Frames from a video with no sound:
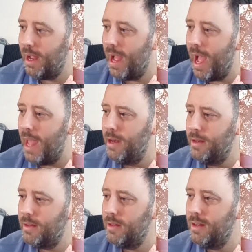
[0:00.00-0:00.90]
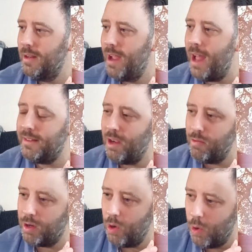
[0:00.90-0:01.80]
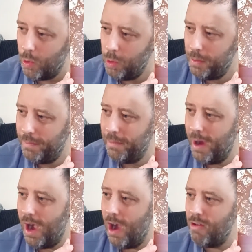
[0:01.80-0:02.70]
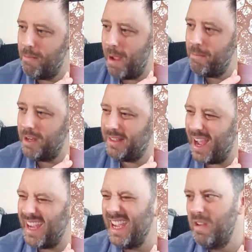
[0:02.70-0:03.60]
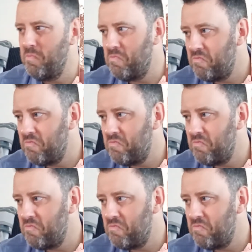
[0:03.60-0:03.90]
and as I recall, I remember saying,